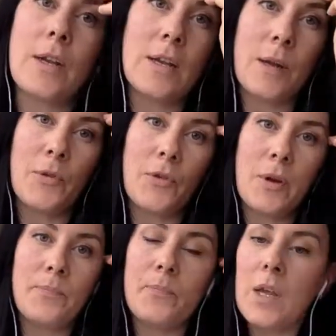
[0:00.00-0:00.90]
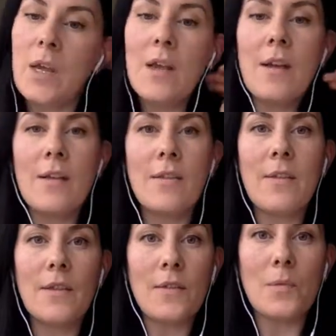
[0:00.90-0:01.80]
income stream.
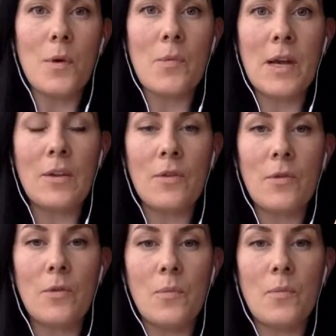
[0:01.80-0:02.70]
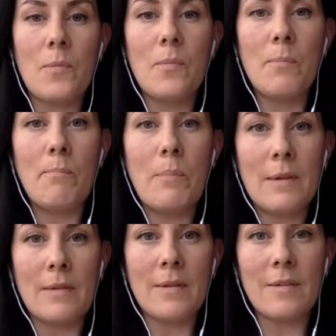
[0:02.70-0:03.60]
And this is what my new
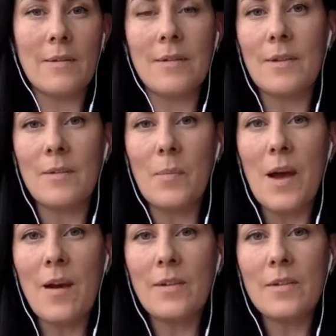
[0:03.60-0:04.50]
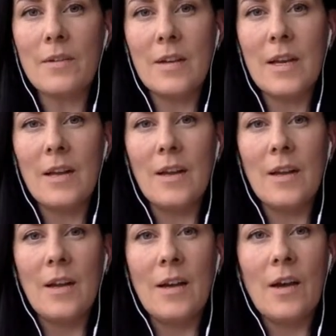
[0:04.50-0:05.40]
business is about.
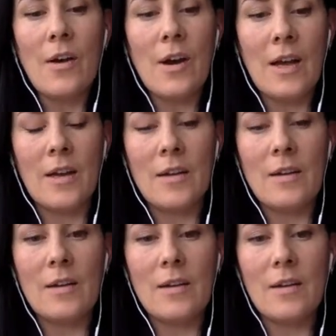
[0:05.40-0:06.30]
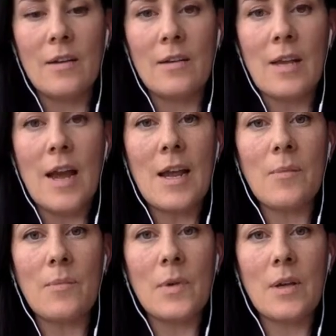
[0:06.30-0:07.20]
The
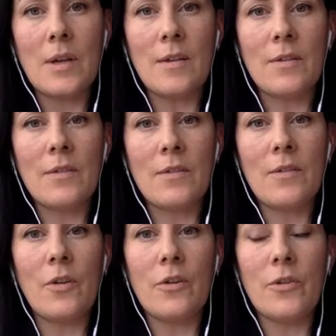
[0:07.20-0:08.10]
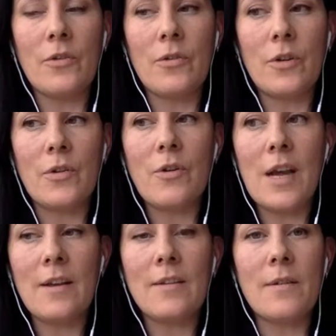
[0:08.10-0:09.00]
aim is to
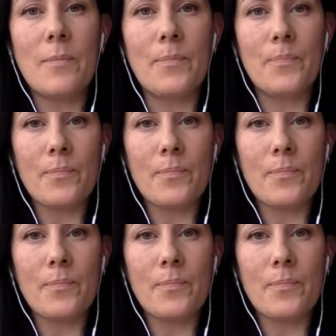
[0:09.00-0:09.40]
create some